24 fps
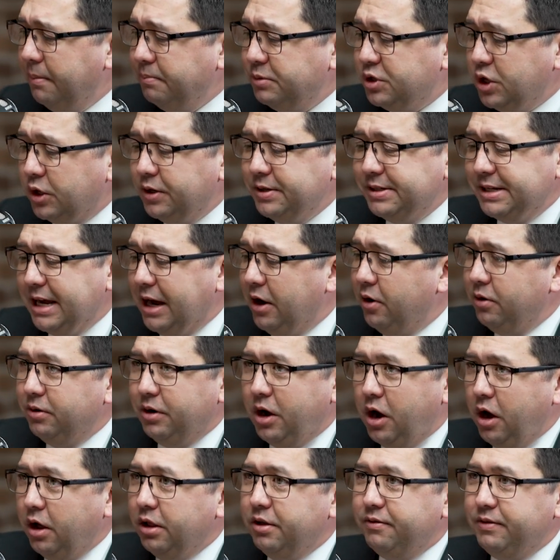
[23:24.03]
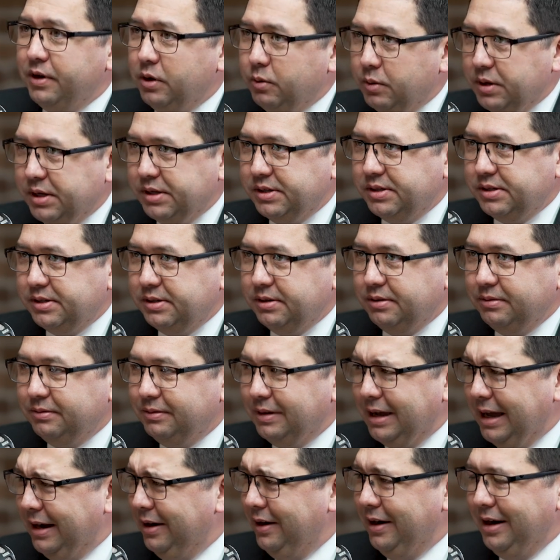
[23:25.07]
Turns out all of it was,
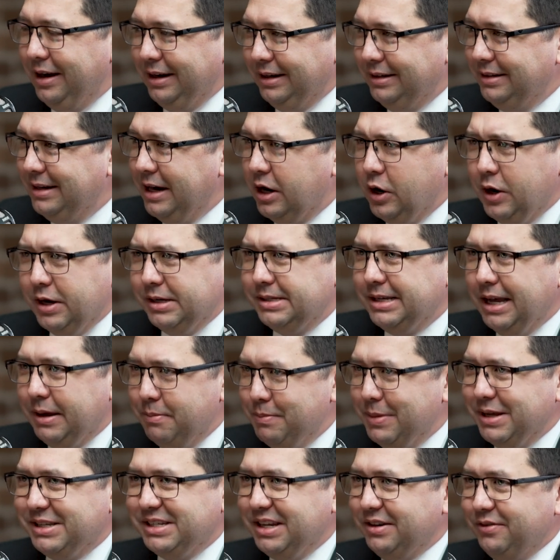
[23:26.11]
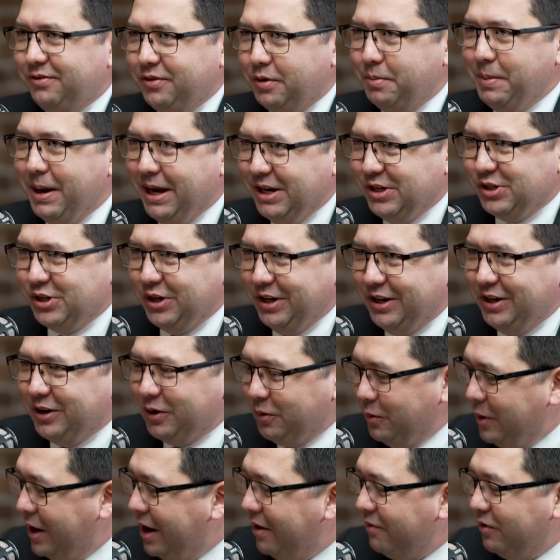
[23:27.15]
dare I say, misinformation or
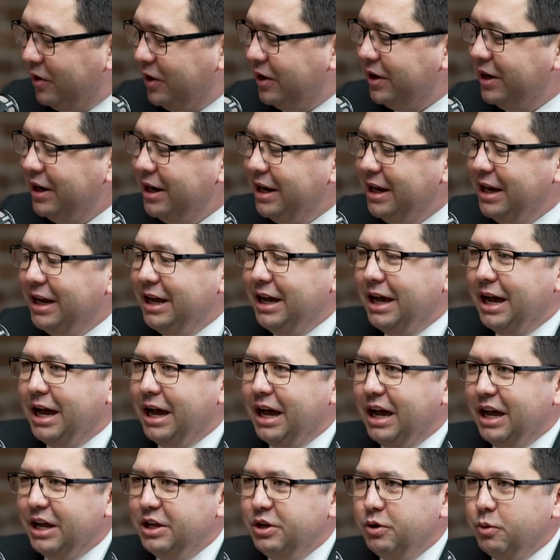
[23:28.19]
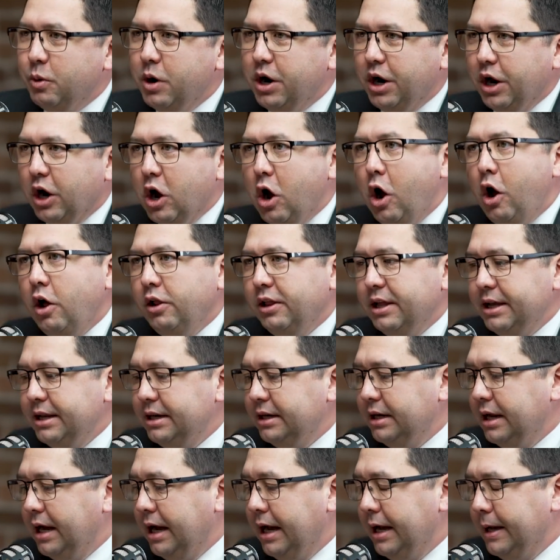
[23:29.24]
whatever you want to call it.
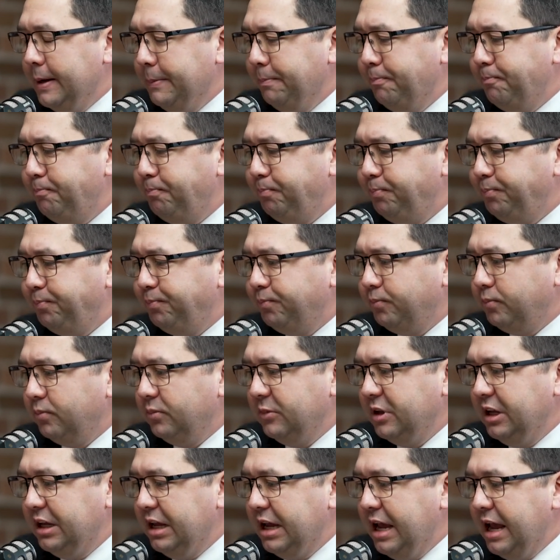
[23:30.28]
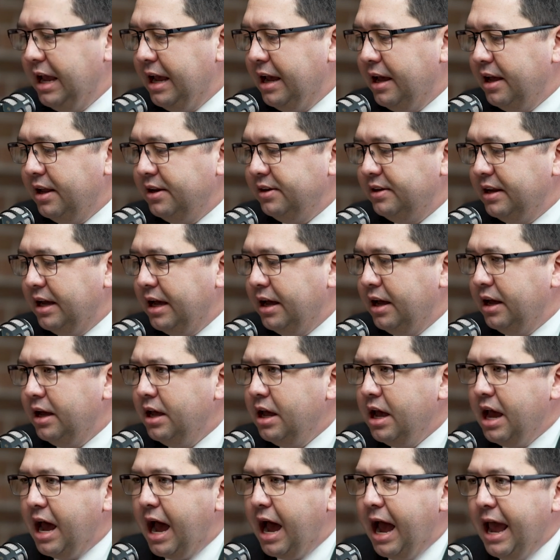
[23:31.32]
And I
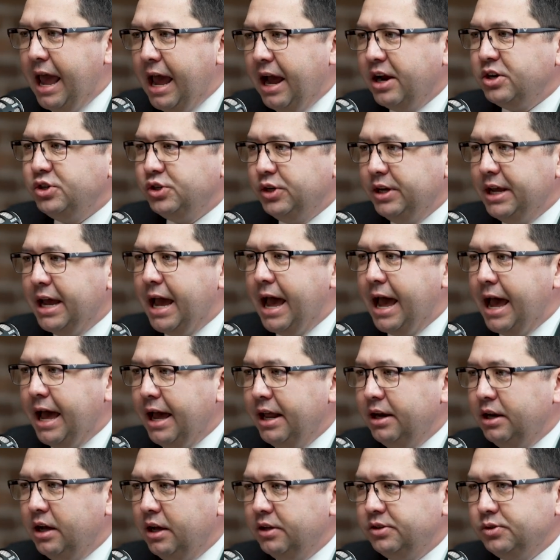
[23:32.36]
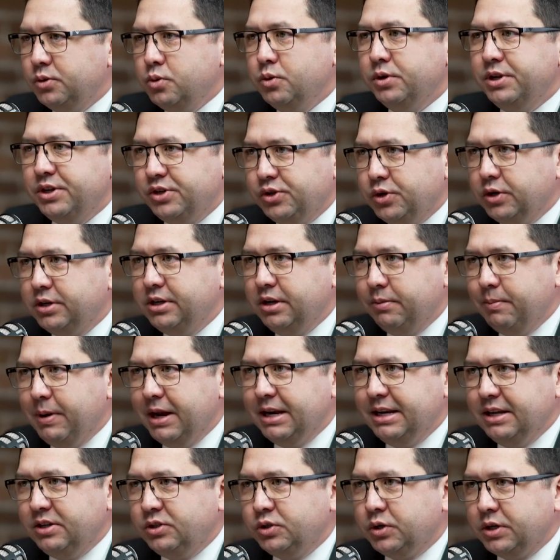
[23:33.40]
actually had a school district in my
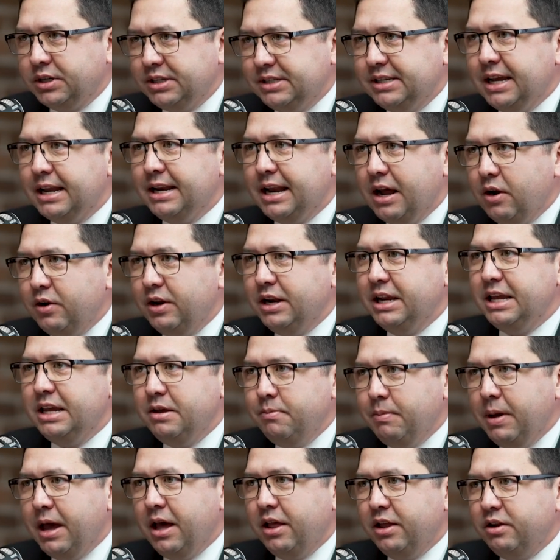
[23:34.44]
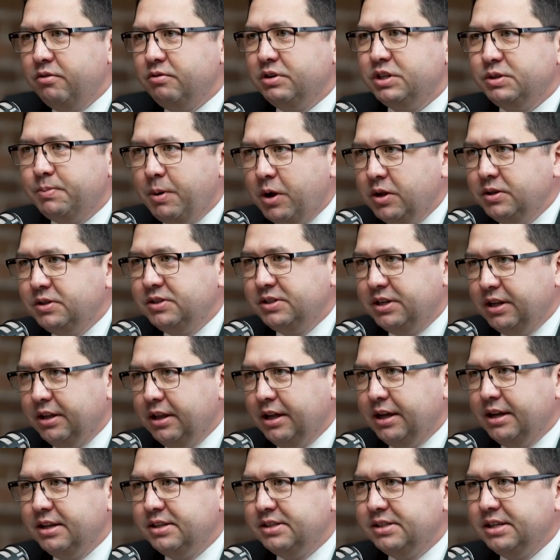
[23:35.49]
district send out an email in response to
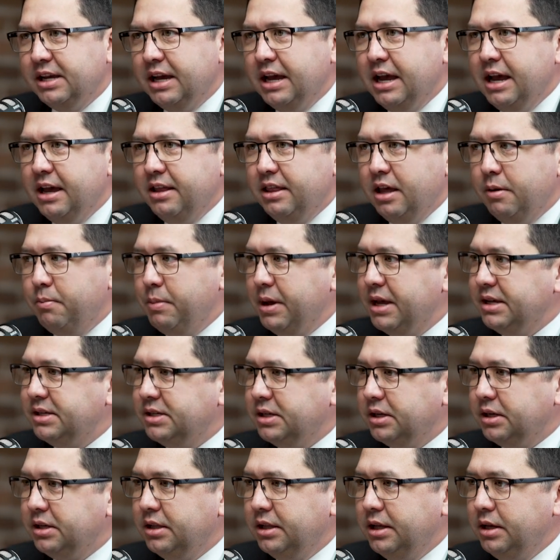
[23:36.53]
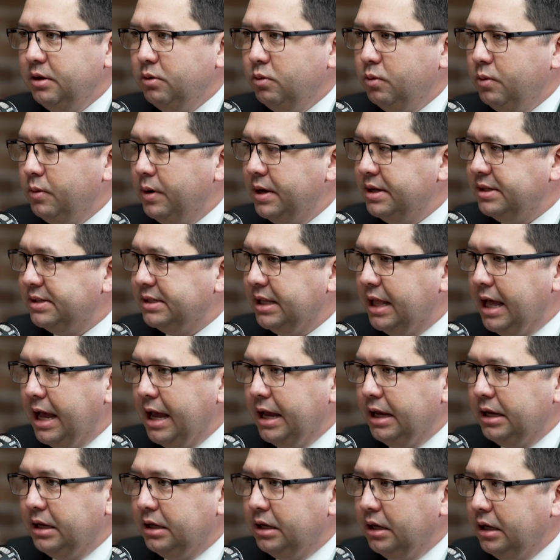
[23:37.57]
this that basically was
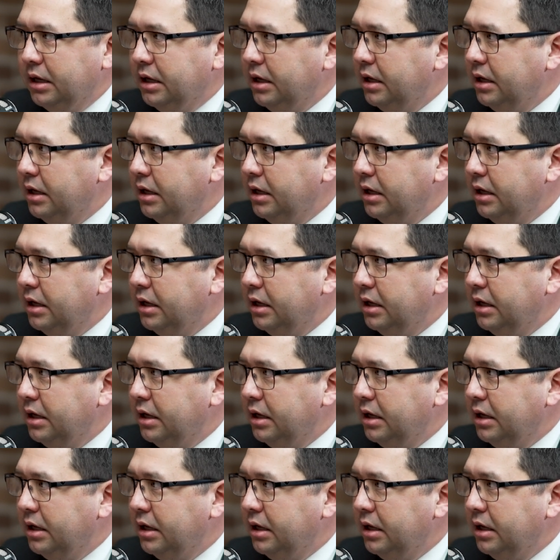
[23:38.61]
like,